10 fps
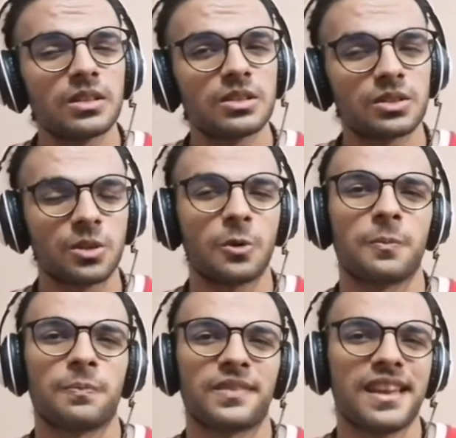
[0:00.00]
So,
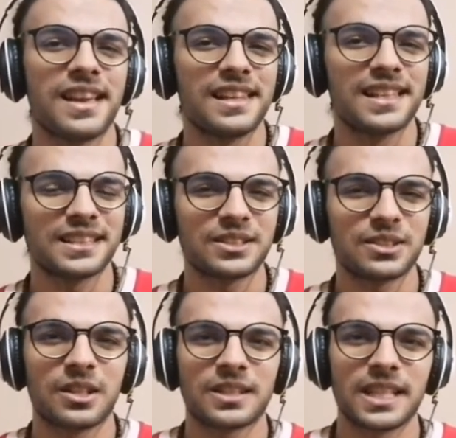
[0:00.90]
let's
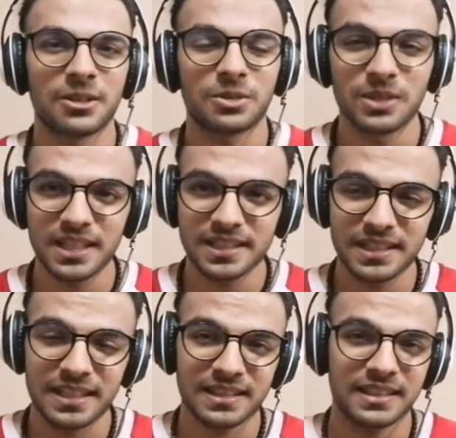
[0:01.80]
start our today's
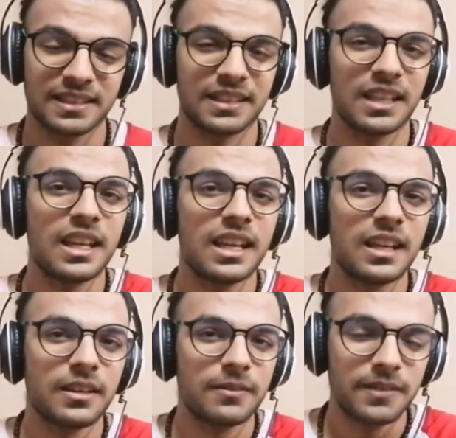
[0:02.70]
lesson.
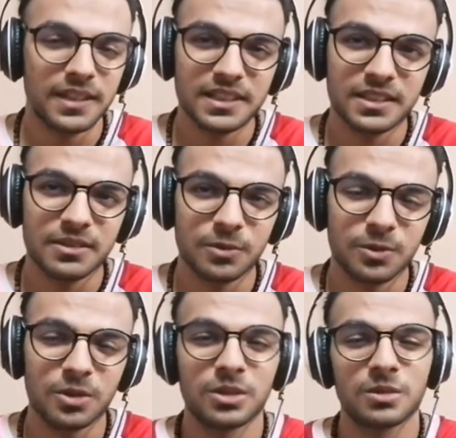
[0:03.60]
First
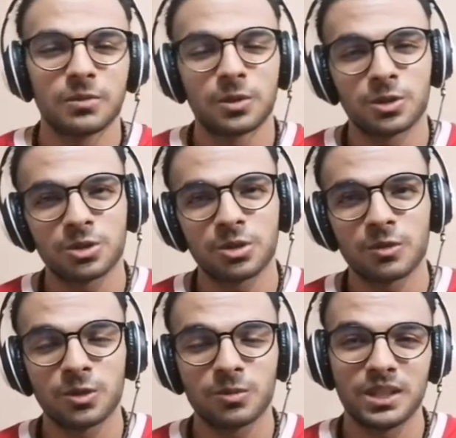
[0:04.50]
word for
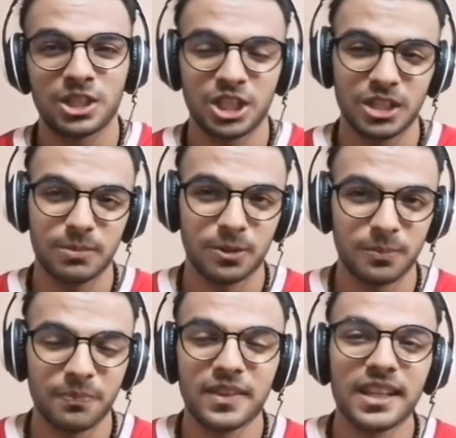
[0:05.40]
sure would be cibo,
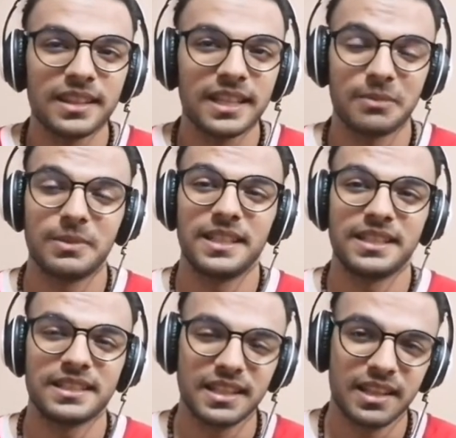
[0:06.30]
that
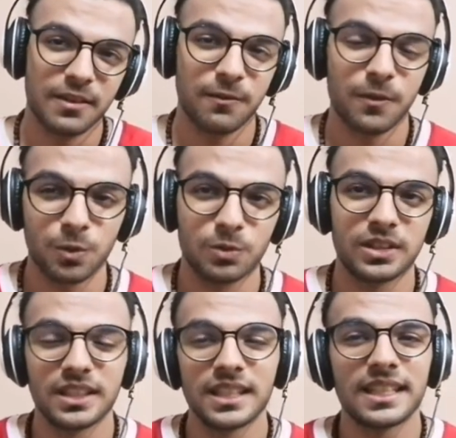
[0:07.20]
means
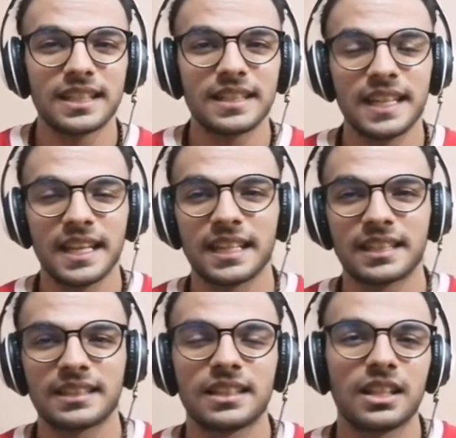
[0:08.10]
food.
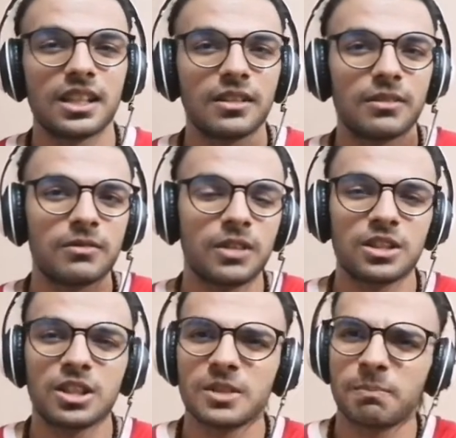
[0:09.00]
Then,
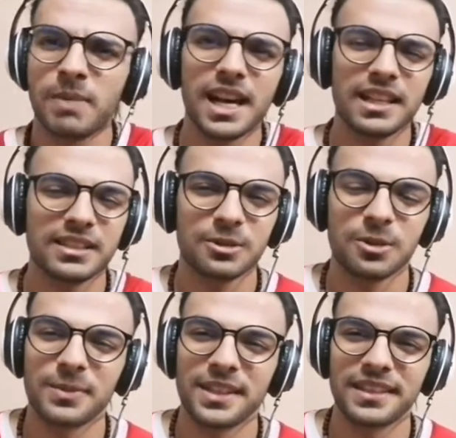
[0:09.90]
what does
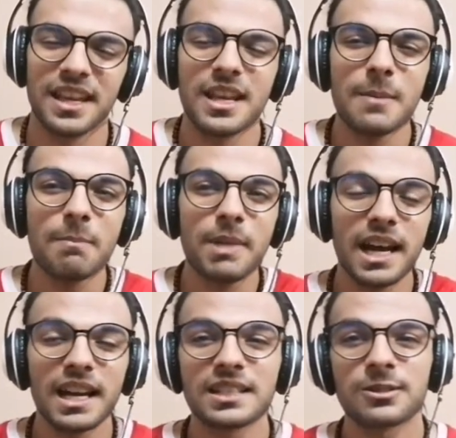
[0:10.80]
pasto mean?
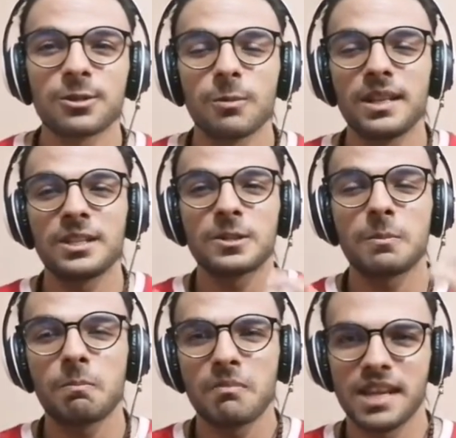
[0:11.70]
Pasto means
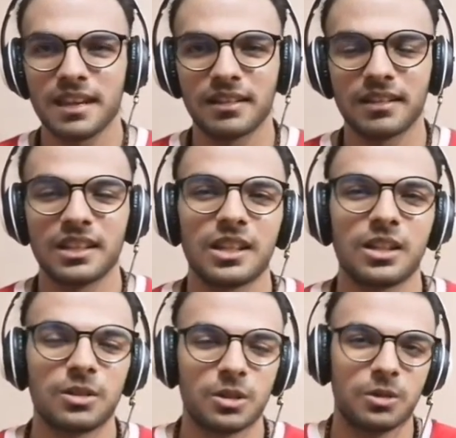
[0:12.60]
meal,
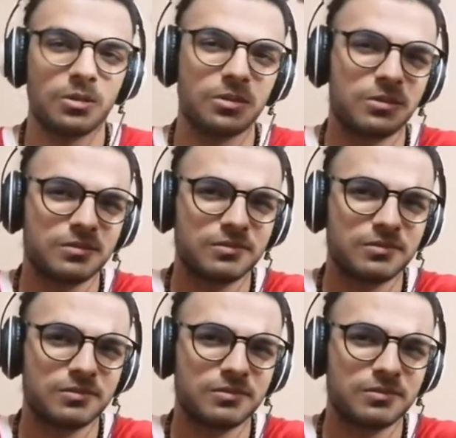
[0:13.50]
you know,